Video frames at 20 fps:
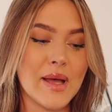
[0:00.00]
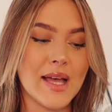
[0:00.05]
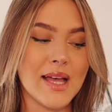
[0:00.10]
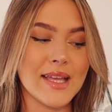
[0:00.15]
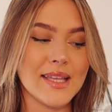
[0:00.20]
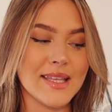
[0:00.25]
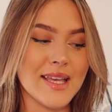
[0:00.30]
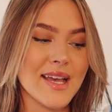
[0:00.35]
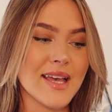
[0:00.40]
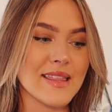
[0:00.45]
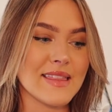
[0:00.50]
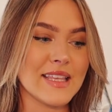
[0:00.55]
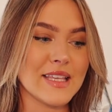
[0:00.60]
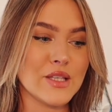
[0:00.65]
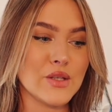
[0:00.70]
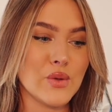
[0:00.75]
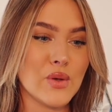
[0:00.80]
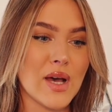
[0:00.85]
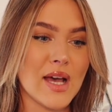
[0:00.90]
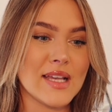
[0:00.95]
But yeah,
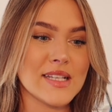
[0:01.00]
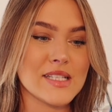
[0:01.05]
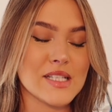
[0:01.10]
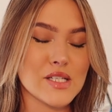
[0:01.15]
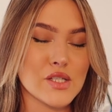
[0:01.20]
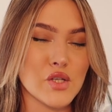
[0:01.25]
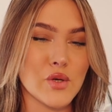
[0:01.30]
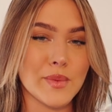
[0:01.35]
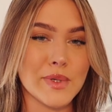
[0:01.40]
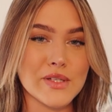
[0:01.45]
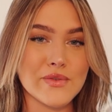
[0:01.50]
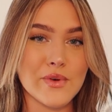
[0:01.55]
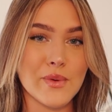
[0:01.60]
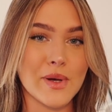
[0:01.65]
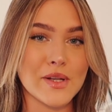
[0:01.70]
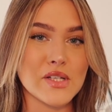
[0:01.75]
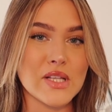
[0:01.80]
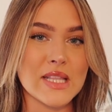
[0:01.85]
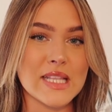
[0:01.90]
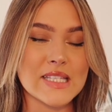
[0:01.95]
thank you guys so much for
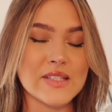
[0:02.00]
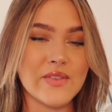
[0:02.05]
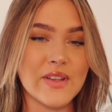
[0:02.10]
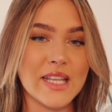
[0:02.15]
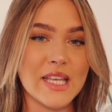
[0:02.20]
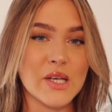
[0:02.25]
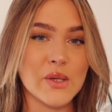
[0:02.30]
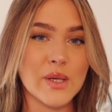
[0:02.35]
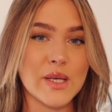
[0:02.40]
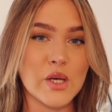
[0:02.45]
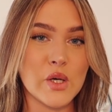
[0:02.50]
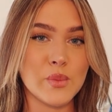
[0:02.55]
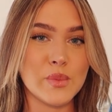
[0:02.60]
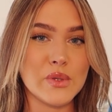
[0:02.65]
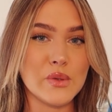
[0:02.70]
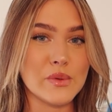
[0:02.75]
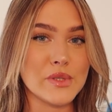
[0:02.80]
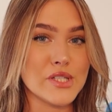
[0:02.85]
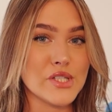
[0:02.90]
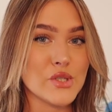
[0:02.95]
watching this video. I hope
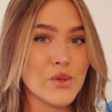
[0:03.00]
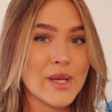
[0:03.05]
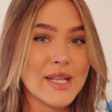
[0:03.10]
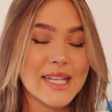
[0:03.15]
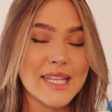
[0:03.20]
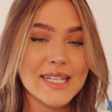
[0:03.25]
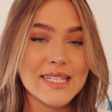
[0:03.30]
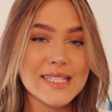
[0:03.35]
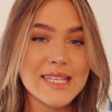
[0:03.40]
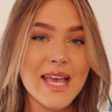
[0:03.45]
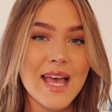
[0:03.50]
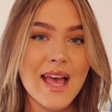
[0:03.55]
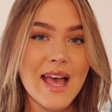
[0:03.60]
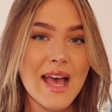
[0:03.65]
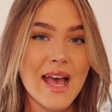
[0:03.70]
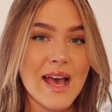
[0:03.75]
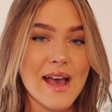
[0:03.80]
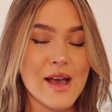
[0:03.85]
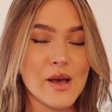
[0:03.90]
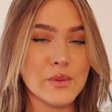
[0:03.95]
you enjoyed it.
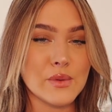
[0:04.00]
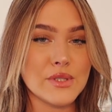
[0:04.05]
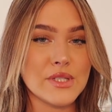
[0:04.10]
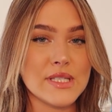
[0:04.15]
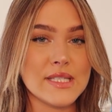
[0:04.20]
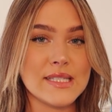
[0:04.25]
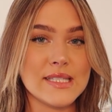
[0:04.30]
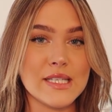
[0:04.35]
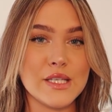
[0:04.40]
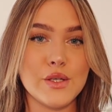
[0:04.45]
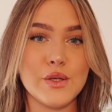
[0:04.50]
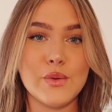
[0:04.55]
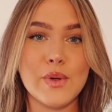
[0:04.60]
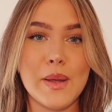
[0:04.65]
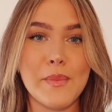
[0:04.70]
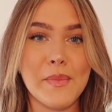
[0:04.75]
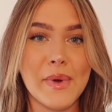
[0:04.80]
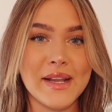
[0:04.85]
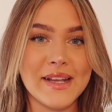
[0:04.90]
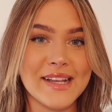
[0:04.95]
I will just see you
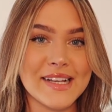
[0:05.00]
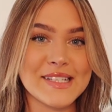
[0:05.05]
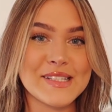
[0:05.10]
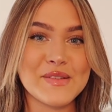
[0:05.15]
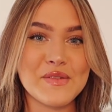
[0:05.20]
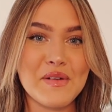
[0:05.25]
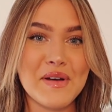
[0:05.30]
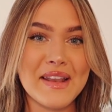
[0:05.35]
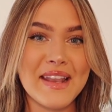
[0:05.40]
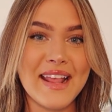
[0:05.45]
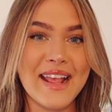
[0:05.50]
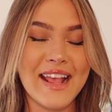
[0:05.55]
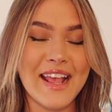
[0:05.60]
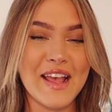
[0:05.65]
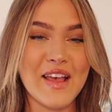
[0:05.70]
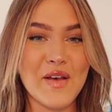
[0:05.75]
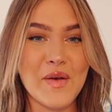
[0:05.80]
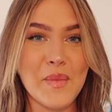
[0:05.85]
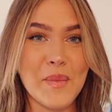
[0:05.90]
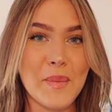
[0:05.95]
in my next one,
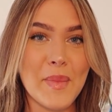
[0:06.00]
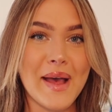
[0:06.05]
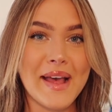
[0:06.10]
and